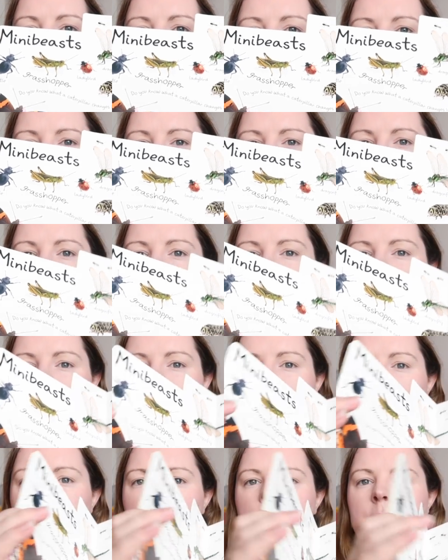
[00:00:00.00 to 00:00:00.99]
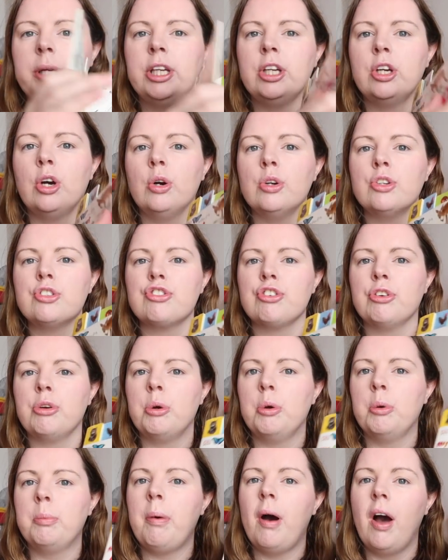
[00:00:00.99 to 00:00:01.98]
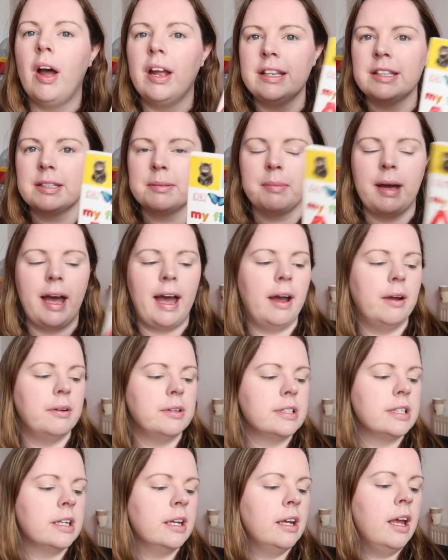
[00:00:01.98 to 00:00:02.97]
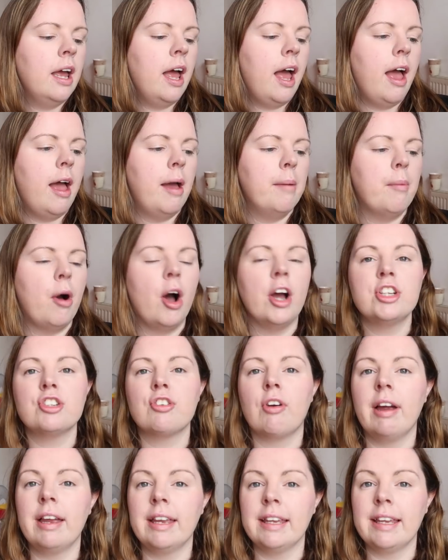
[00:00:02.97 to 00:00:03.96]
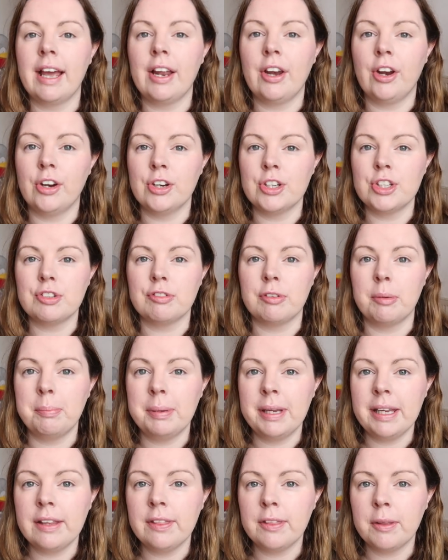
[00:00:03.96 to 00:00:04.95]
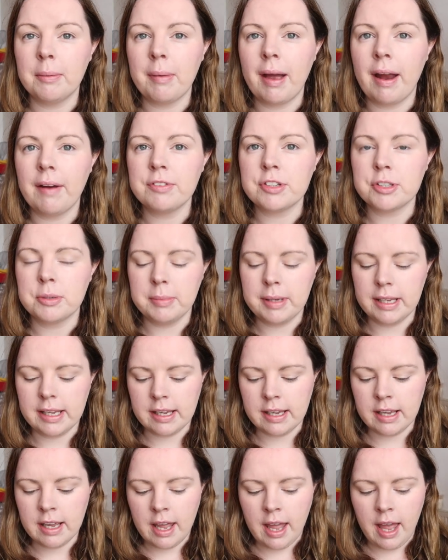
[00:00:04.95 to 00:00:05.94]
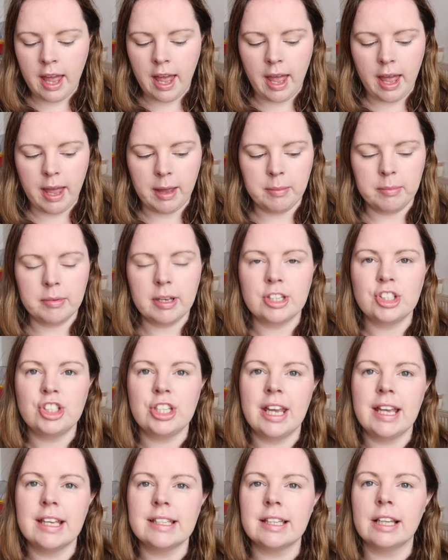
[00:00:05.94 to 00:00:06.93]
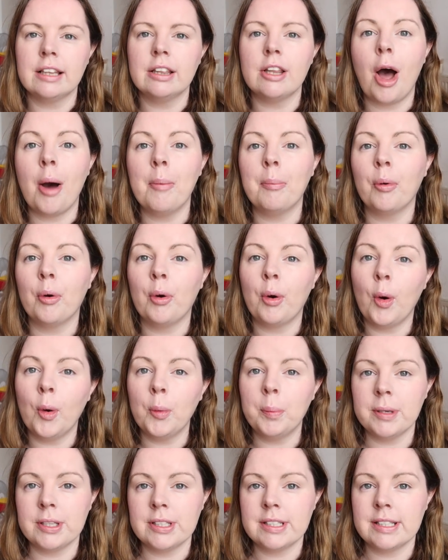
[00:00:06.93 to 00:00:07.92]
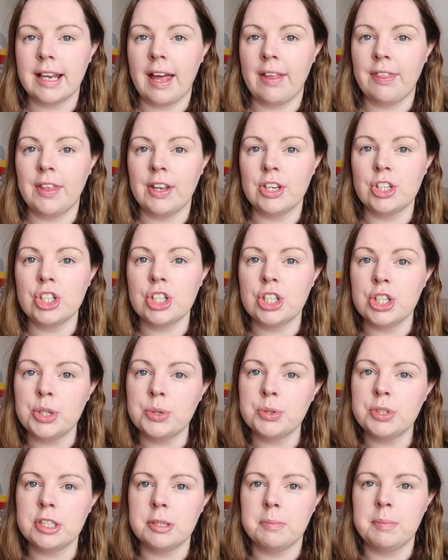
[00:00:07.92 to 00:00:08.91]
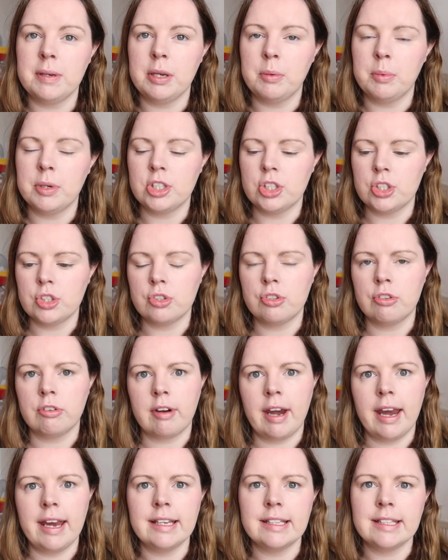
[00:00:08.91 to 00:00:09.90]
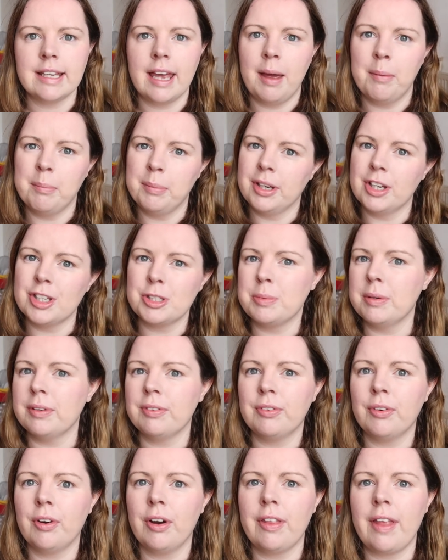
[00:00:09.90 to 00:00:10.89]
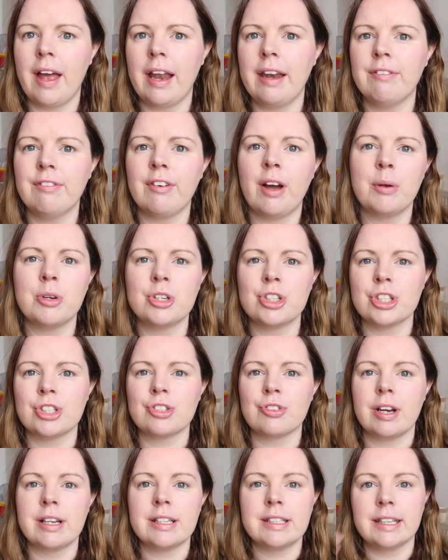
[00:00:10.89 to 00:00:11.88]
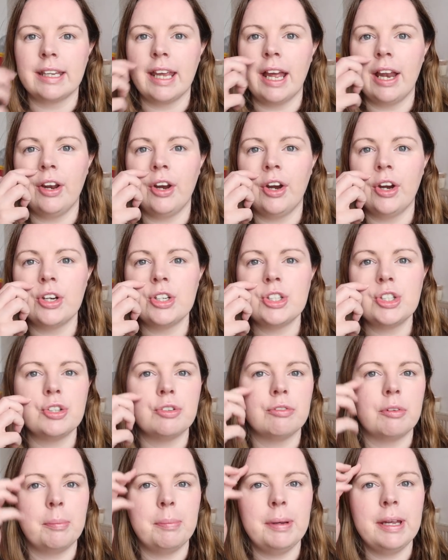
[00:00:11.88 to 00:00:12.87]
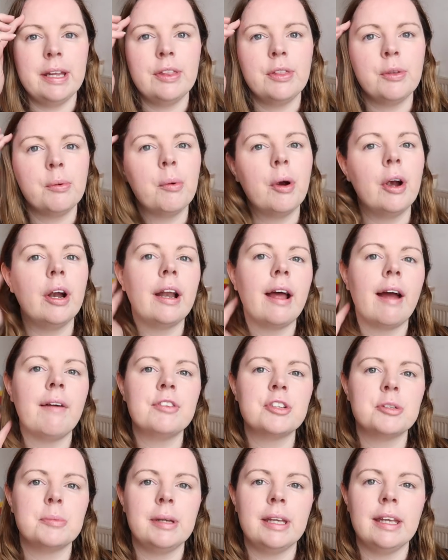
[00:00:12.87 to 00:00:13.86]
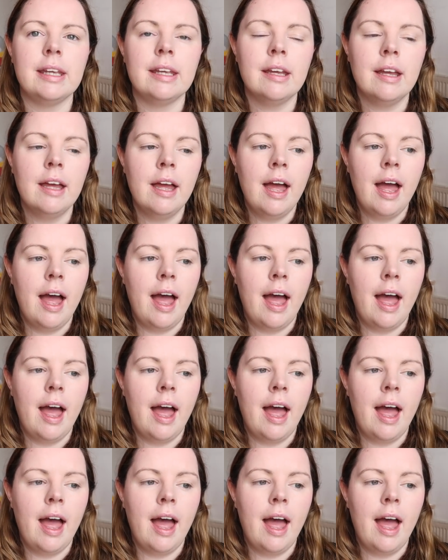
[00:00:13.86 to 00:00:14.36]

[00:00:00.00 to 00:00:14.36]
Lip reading: the inside. So we go through, point them out, I try and get her to repeat them after me, and she is a lot more open to that than she used to be, which is great, because before that, if I was just trying to get her to repeat the word after me,